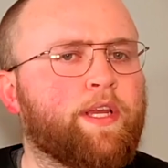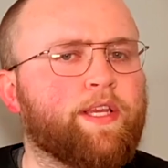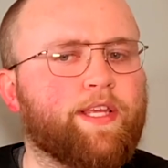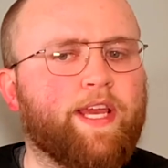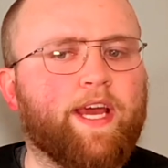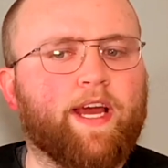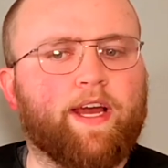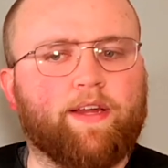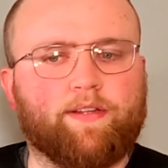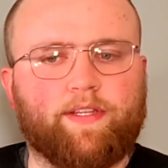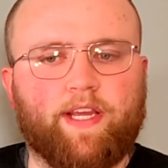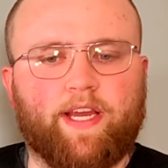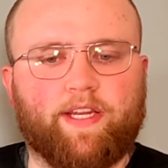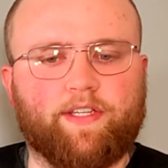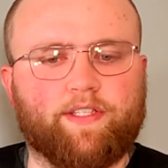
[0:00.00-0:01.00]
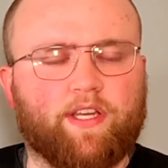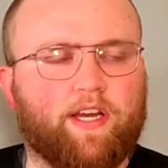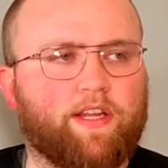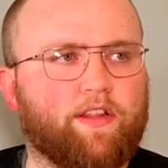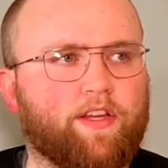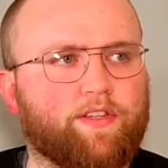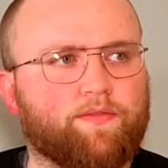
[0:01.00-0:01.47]
Yeah. Just
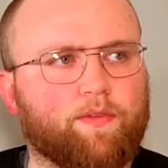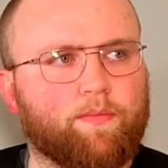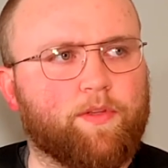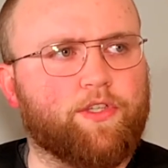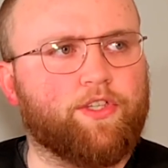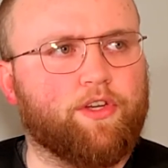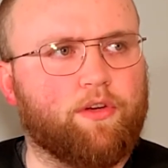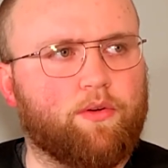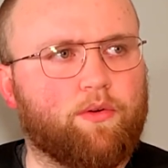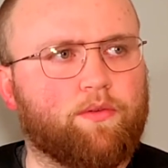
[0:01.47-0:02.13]
highlights from the show.